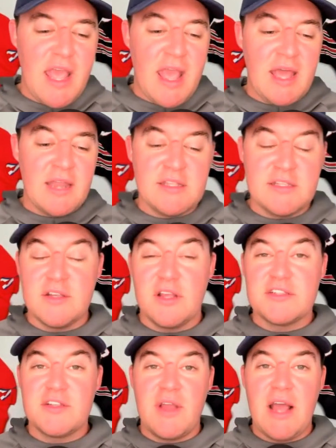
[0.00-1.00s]
And he's
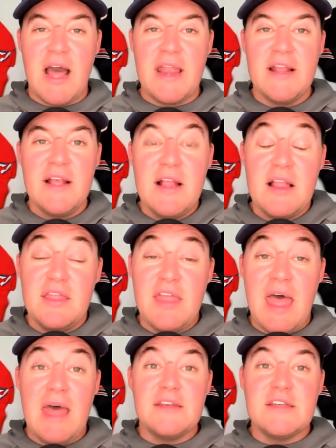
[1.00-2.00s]
also got
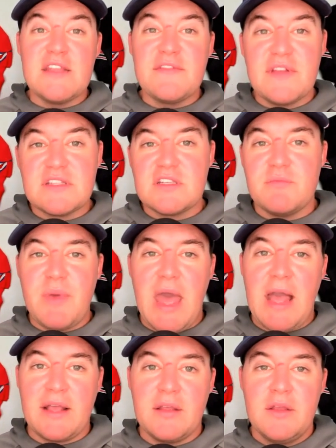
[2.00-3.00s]
that defensive
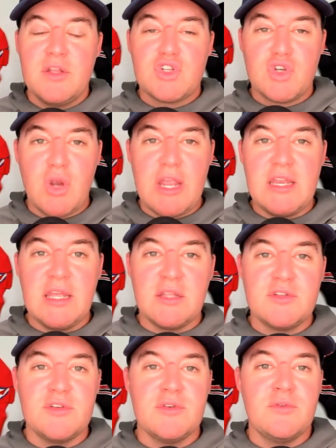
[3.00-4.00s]
back
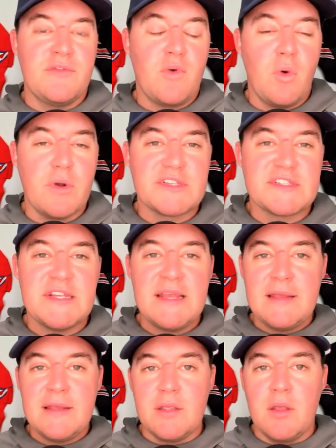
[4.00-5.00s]
training to, of course,
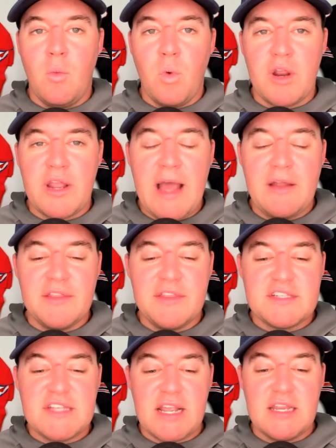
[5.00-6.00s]
you know, work out in
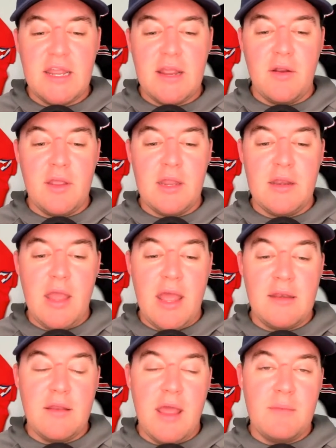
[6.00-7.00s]
the secondary
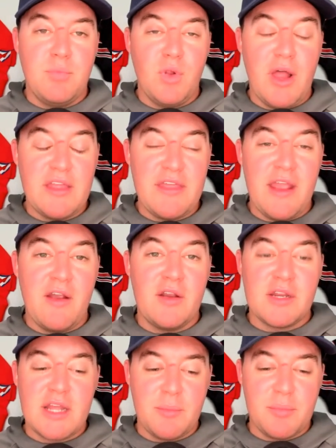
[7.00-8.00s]
and play there
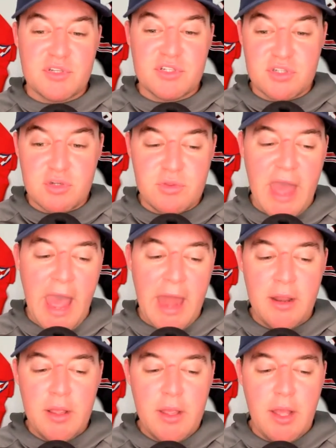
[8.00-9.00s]
and kind of pursue
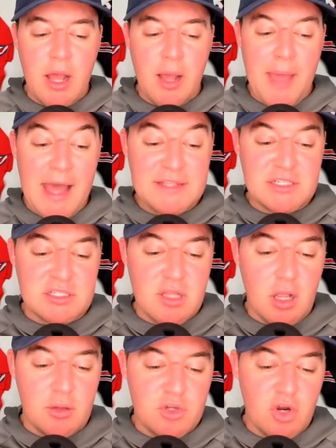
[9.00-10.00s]
that as his
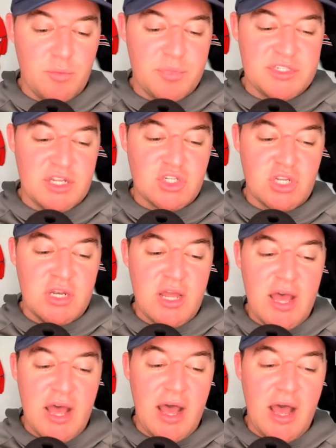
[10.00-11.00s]
long-term position.
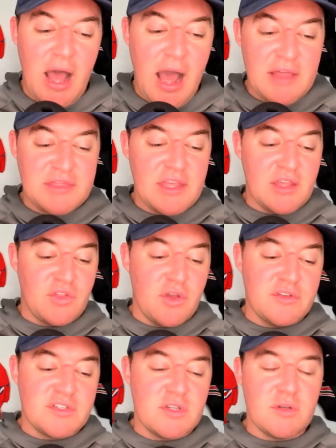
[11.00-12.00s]
I think
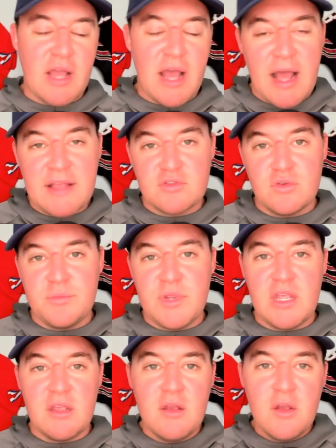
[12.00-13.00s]
those two guys would
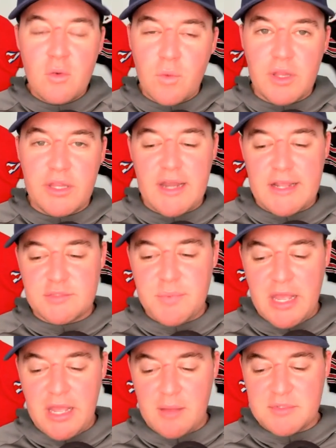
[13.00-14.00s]
be really nice
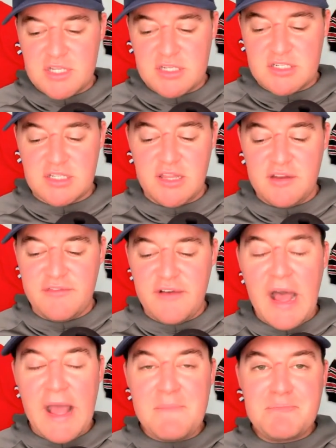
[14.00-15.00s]
pickups to
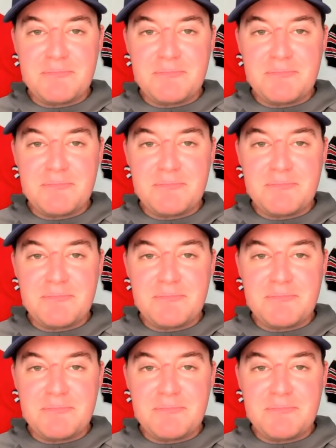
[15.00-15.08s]
solidify